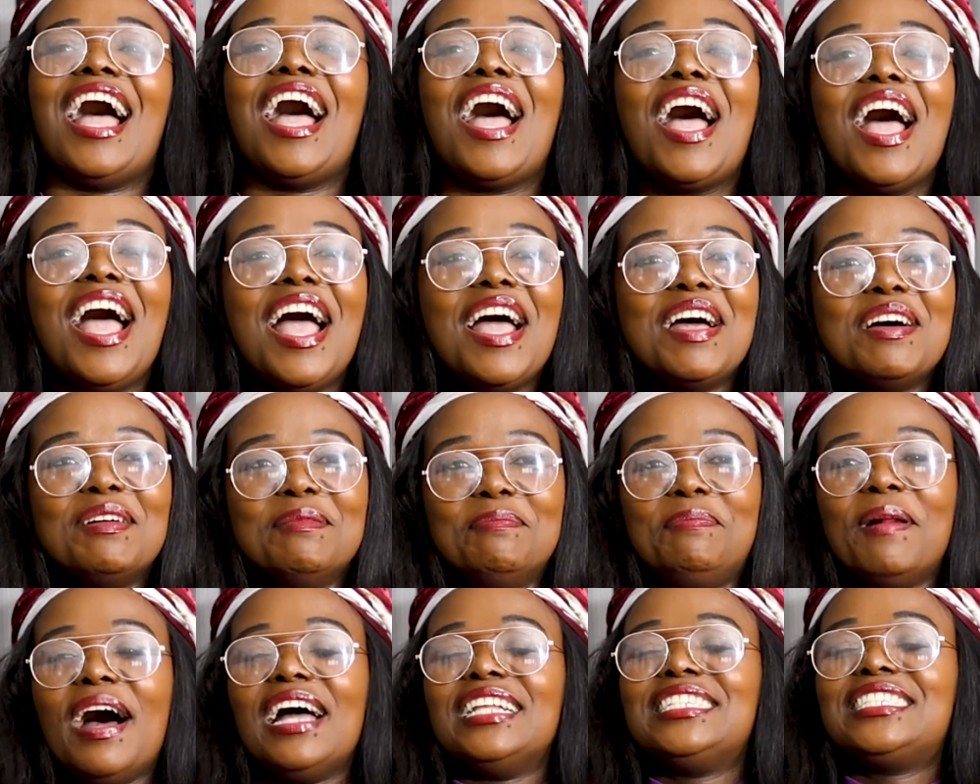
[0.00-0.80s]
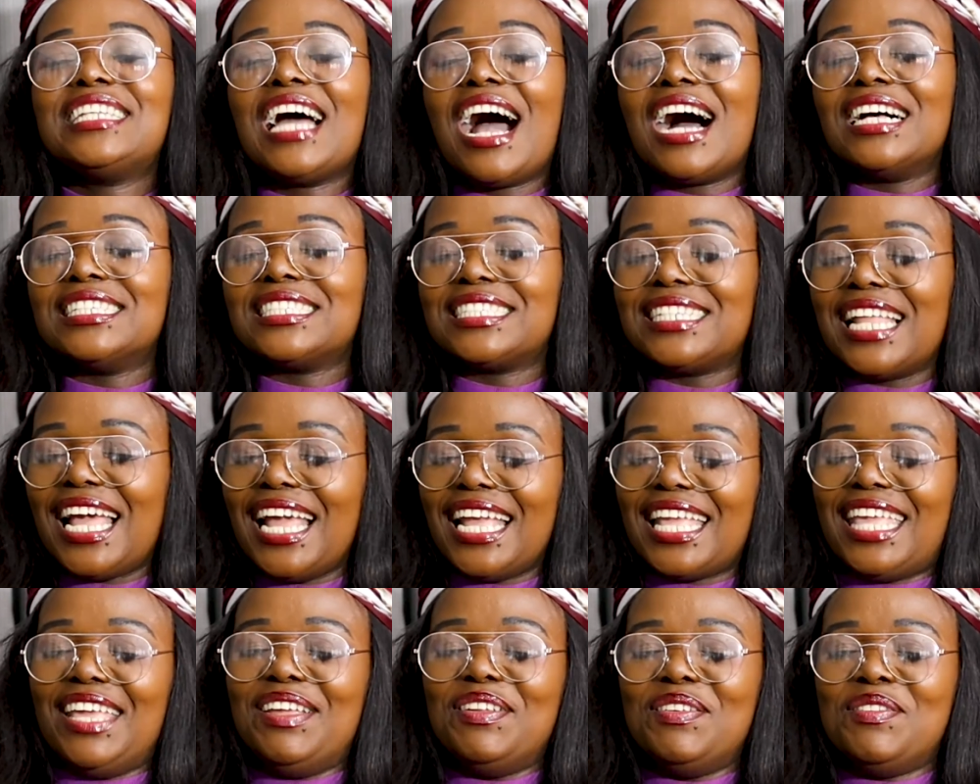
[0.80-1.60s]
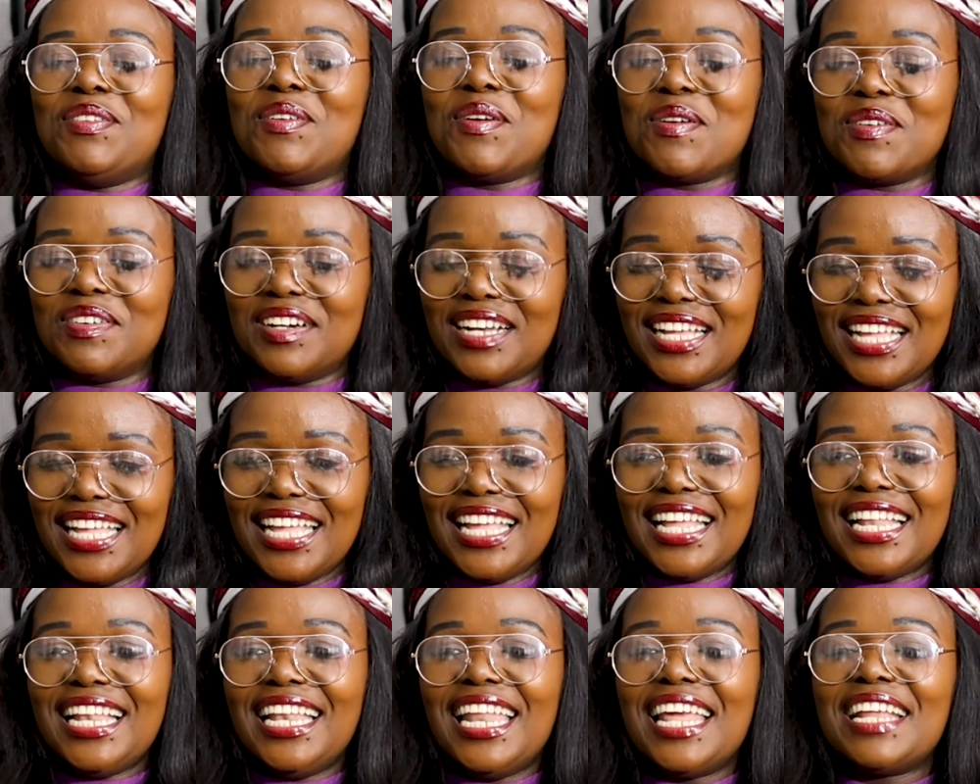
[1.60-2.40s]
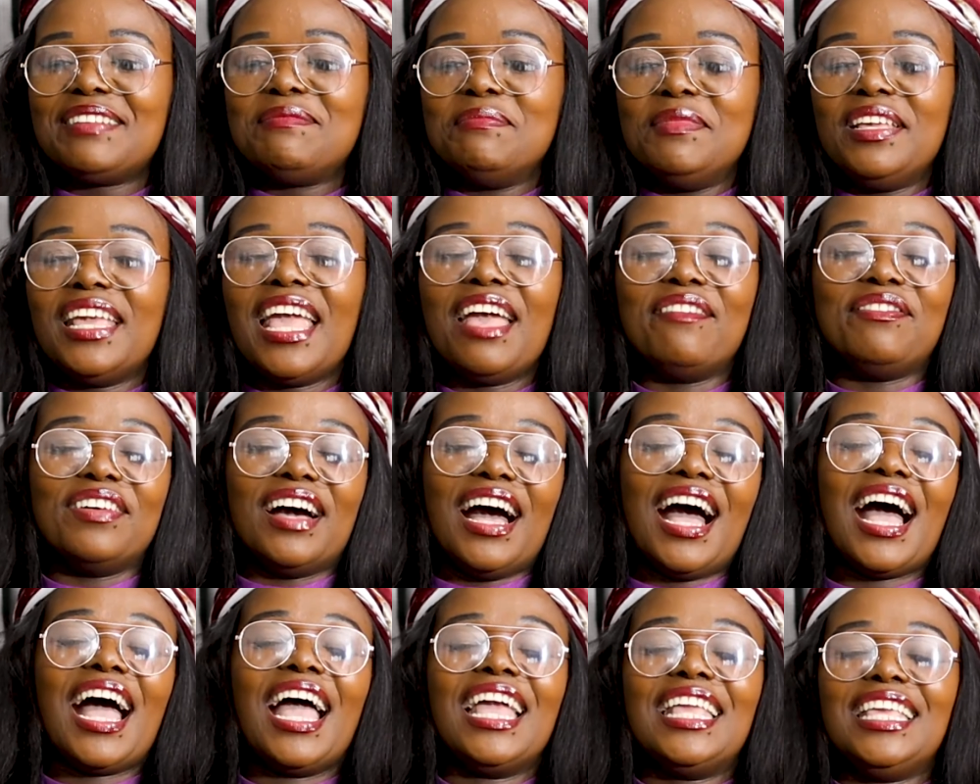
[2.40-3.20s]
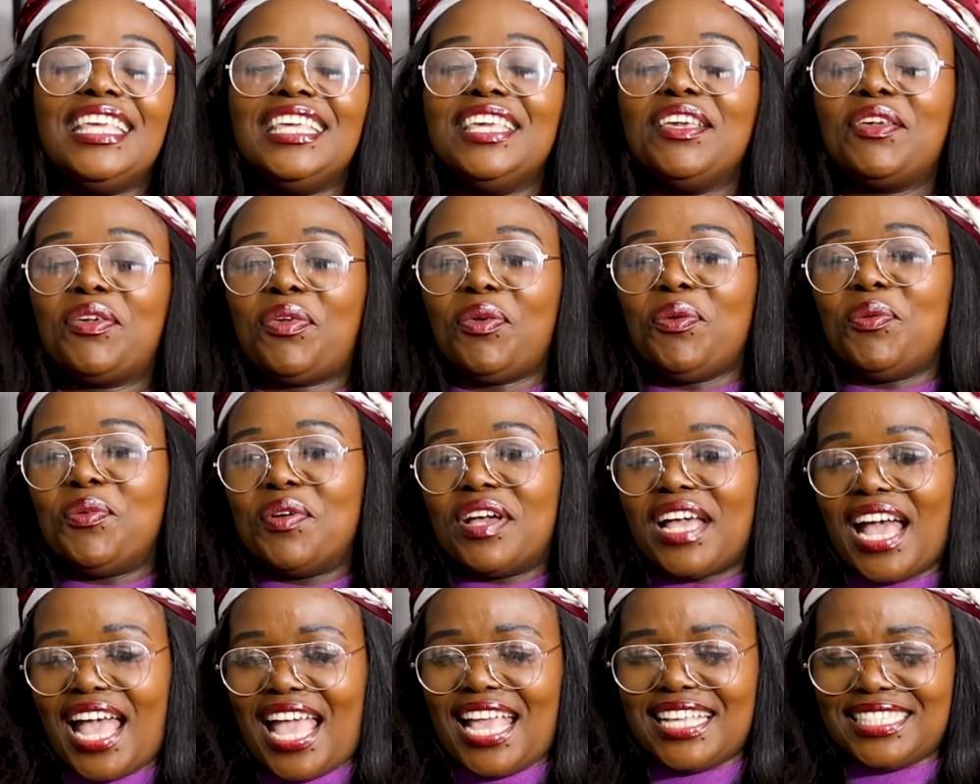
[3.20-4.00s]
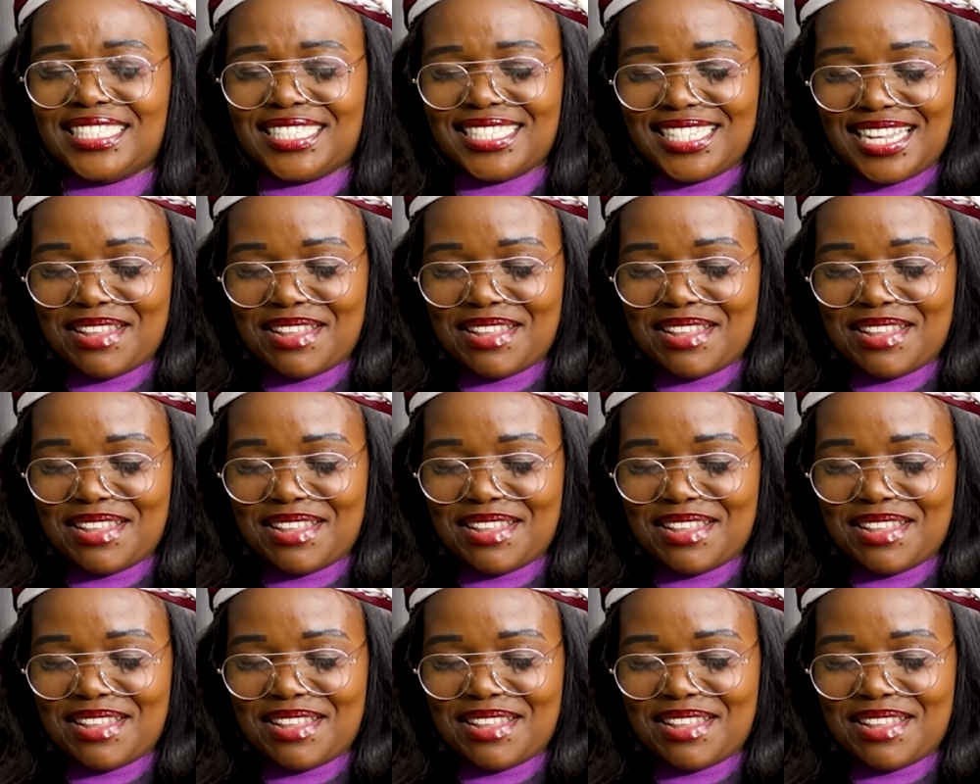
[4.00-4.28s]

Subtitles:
But I was like, let me have a high EQ, guys.